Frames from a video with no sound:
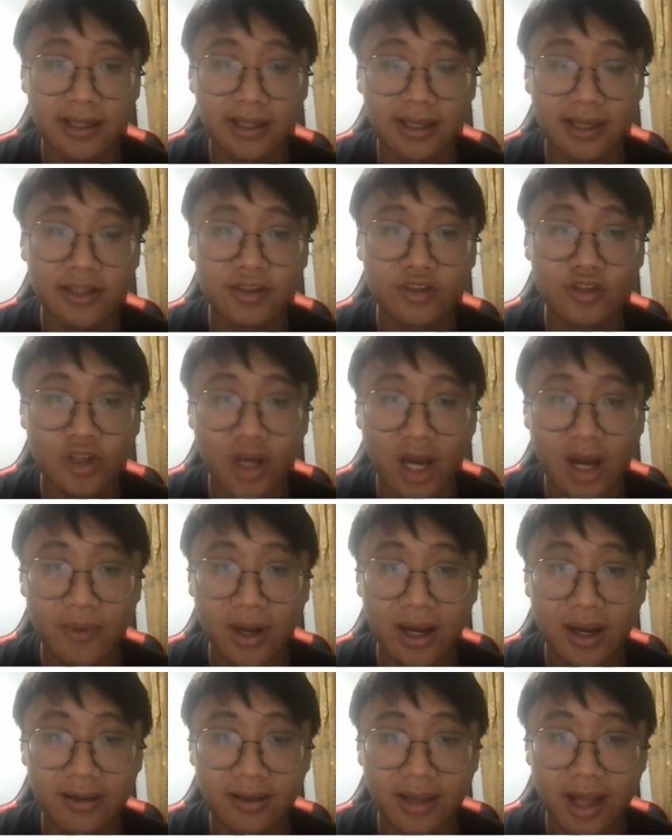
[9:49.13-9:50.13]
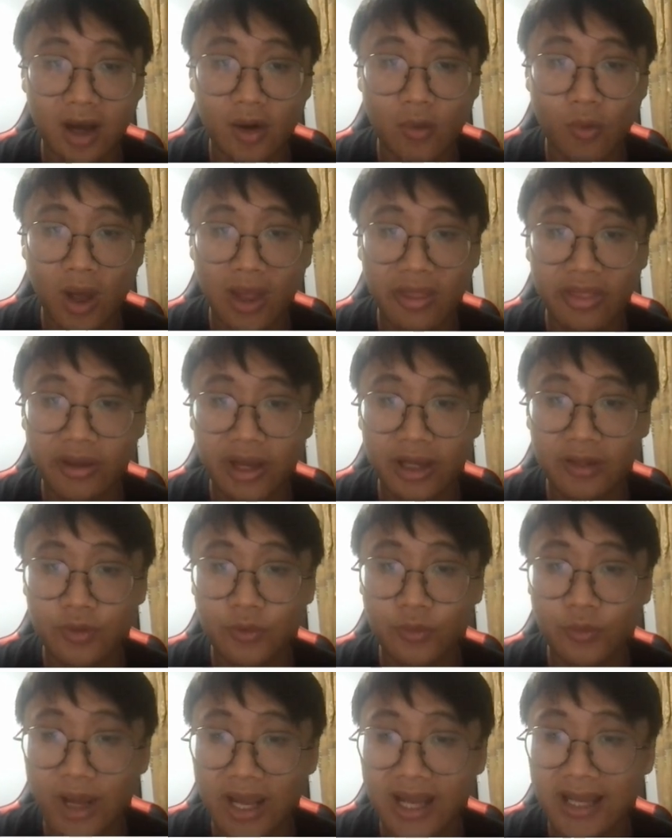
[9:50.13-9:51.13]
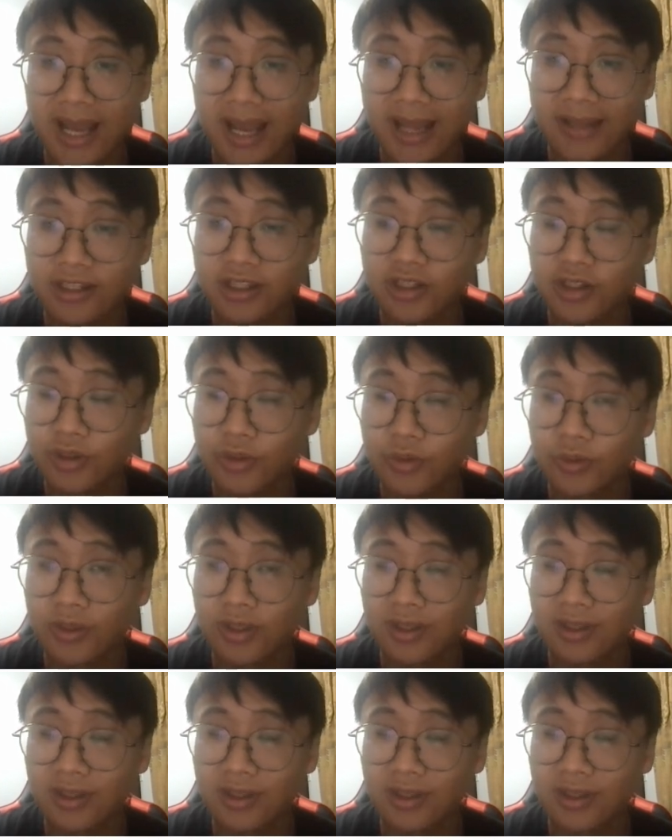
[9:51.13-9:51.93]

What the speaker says: in Java allow one thread to wait until